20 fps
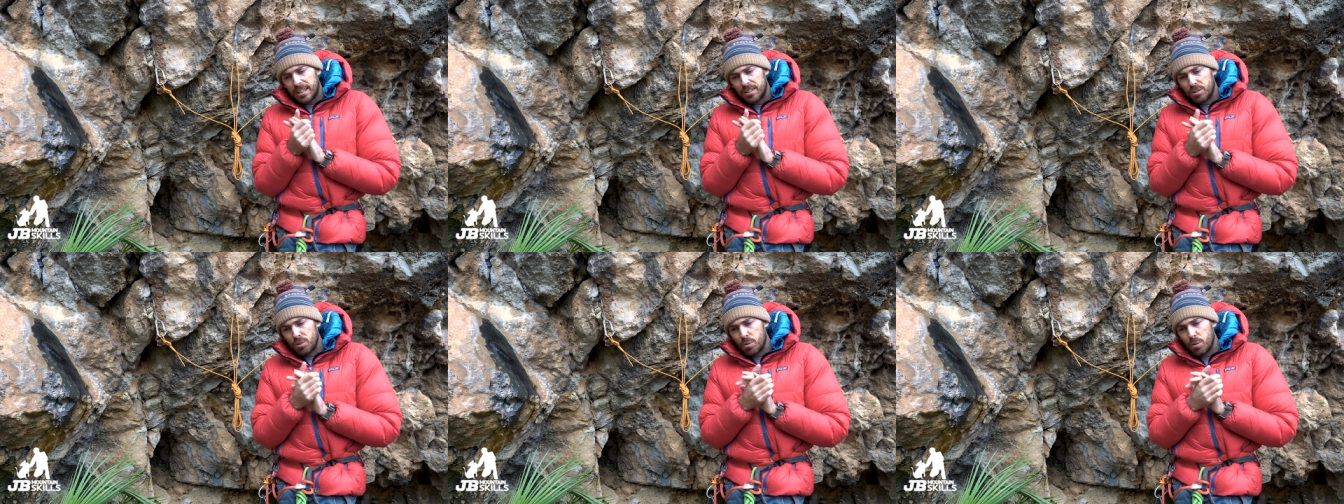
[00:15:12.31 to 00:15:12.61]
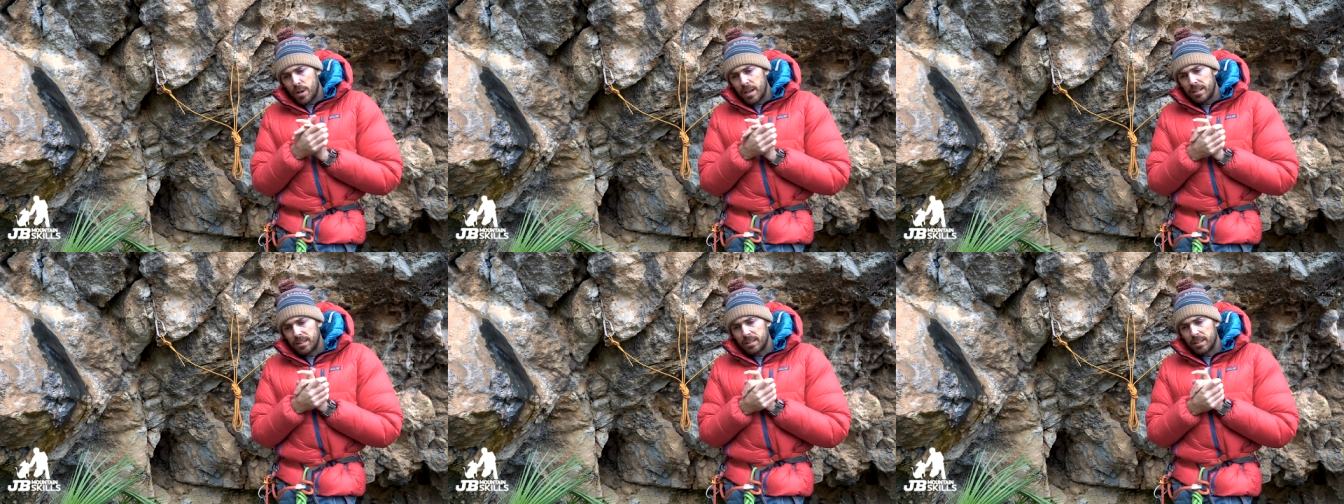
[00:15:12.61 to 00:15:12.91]
As
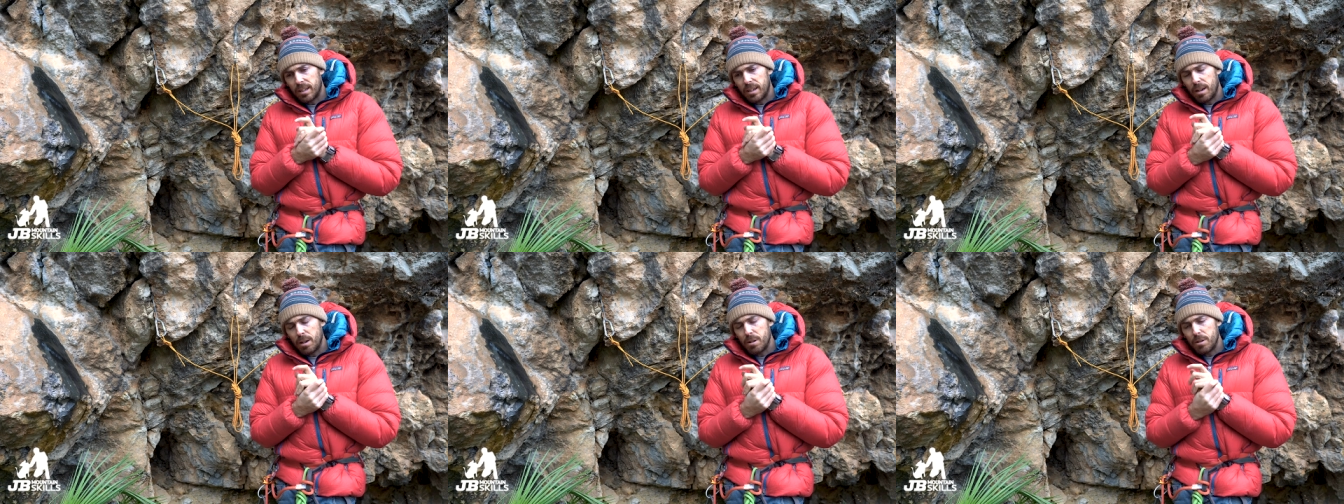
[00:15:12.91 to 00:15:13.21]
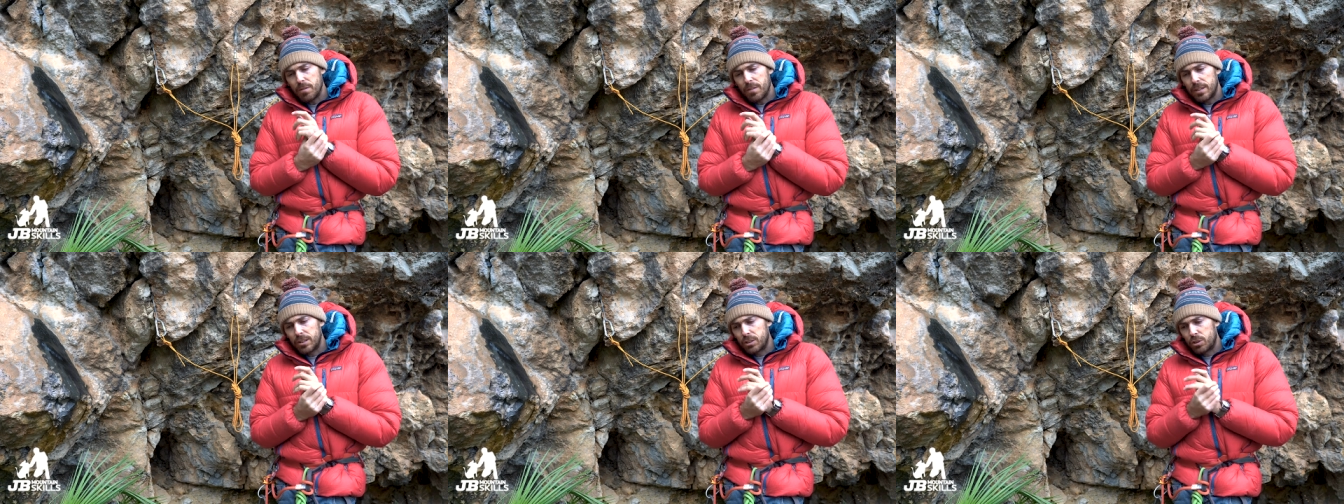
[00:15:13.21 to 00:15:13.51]
always, I
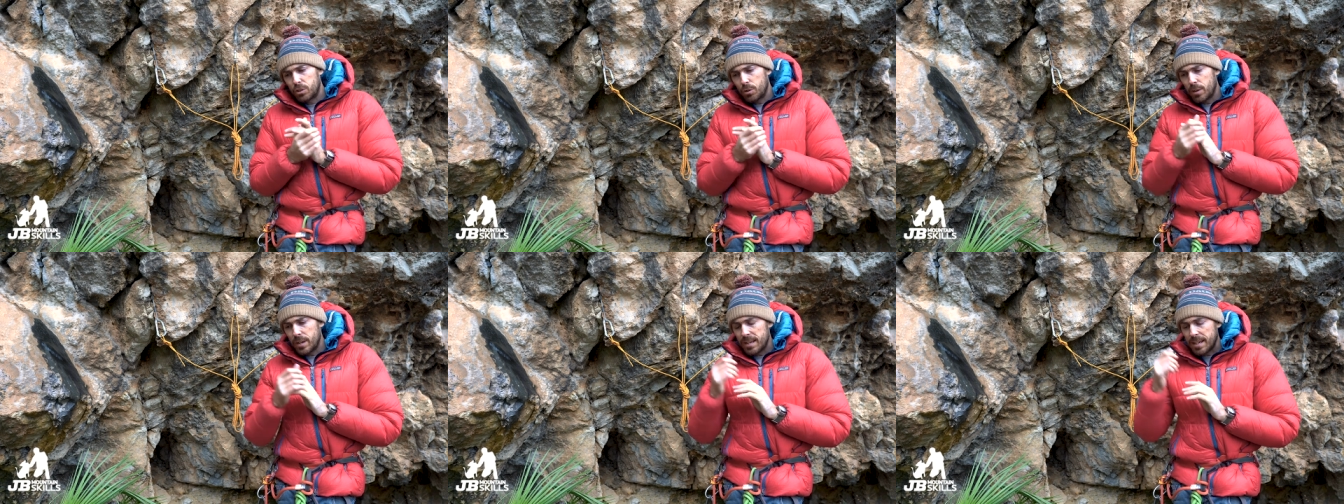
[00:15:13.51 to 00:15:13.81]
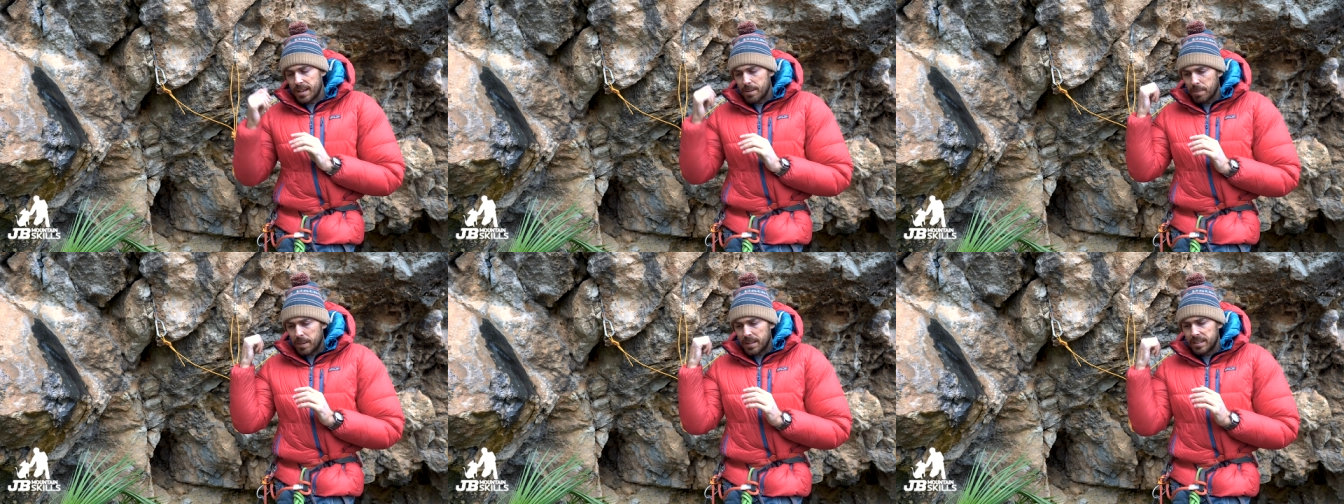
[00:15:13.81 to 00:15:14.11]
hope you've enjoyed it.